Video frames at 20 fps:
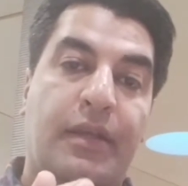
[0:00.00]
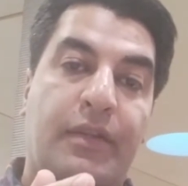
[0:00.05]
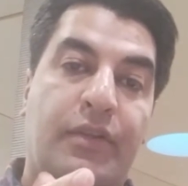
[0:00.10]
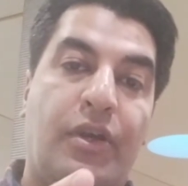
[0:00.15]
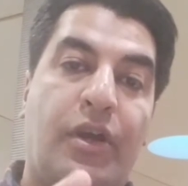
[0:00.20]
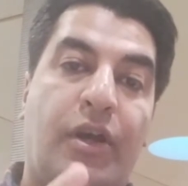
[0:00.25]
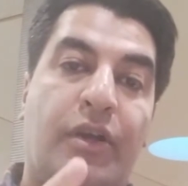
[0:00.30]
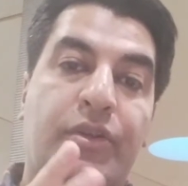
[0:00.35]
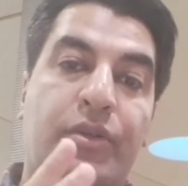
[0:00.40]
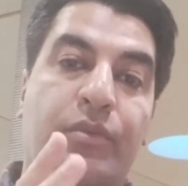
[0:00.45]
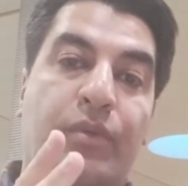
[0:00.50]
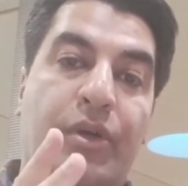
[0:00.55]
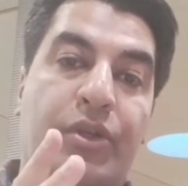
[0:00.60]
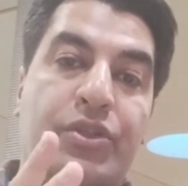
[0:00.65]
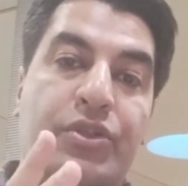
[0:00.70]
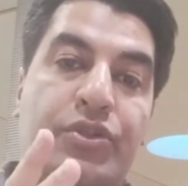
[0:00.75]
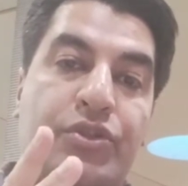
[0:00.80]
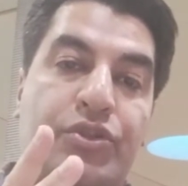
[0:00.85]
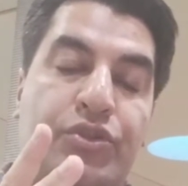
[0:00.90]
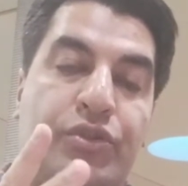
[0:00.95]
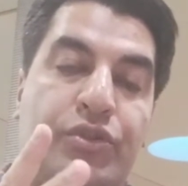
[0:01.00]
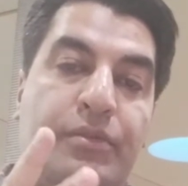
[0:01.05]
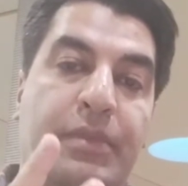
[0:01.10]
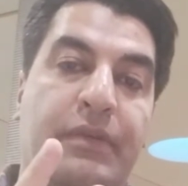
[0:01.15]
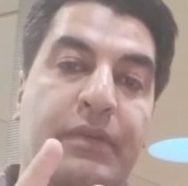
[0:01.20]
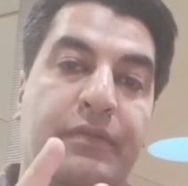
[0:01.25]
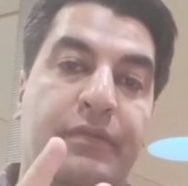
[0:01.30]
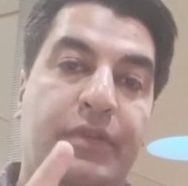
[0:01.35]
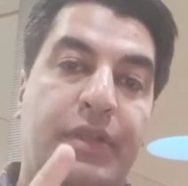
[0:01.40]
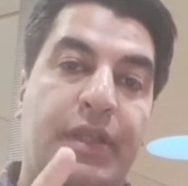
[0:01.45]
The other one should be
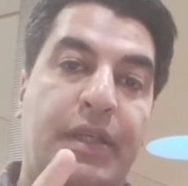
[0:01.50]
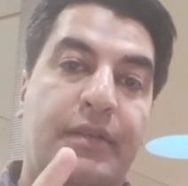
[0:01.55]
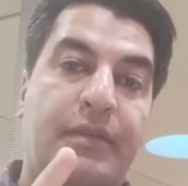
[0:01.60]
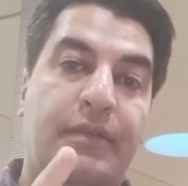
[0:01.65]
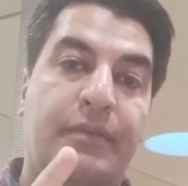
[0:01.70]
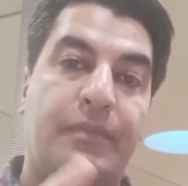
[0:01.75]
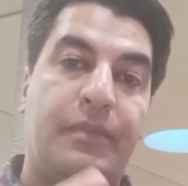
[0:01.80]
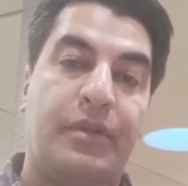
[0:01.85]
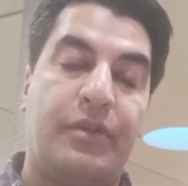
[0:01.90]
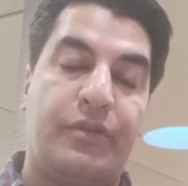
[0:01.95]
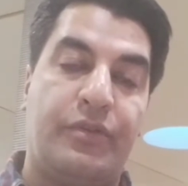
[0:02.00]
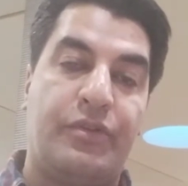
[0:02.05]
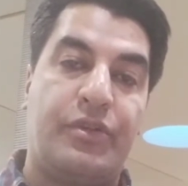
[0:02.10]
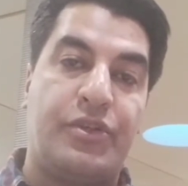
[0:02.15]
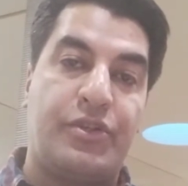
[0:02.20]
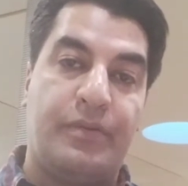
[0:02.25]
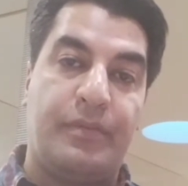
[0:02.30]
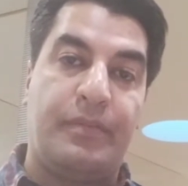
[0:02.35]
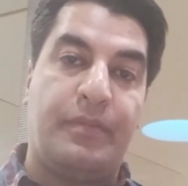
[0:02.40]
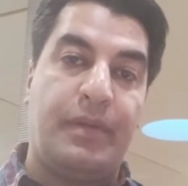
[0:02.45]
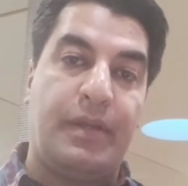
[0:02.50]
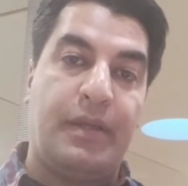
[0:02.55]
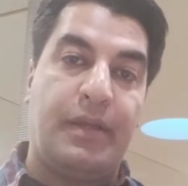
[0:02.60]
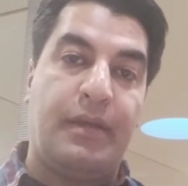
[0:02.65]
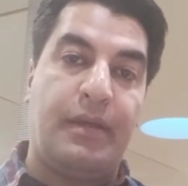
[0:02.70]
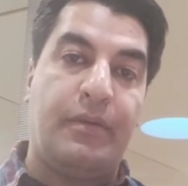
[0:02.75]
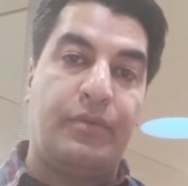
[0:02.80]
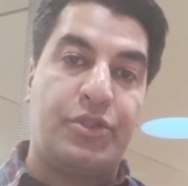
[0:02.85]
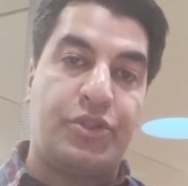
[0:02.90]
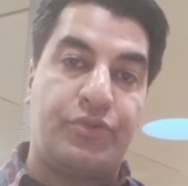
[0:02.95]
freed, re uh,
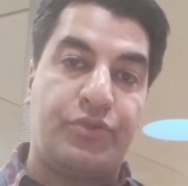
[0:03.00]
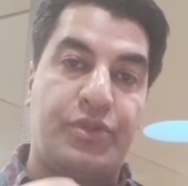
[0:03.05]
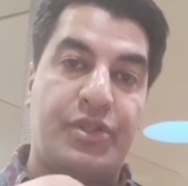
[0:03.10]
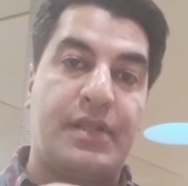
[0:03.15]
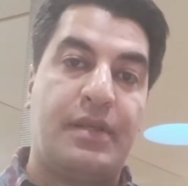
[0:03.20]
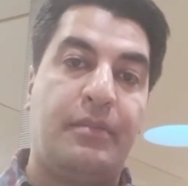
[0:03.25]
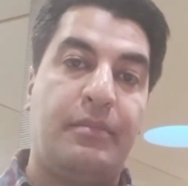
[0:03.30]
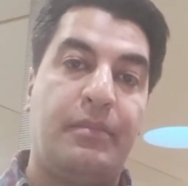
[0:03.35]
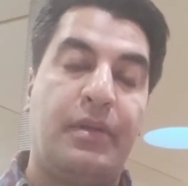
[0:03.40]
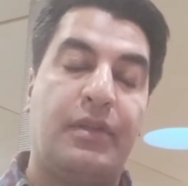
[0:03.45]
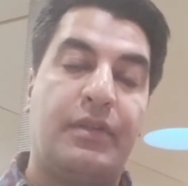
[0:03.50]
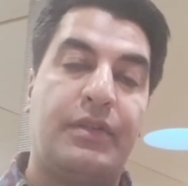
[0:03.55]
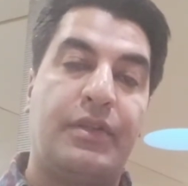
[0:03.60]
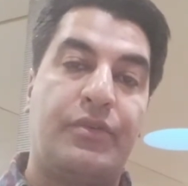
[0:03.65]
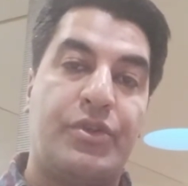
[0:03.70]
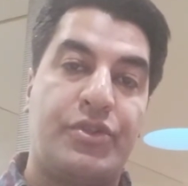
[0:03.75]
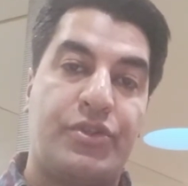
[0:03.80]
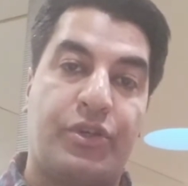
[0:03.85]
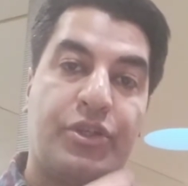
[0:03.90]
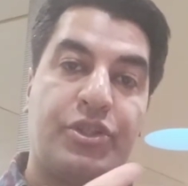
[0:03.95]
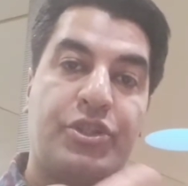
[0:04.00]
which resembles the resurrection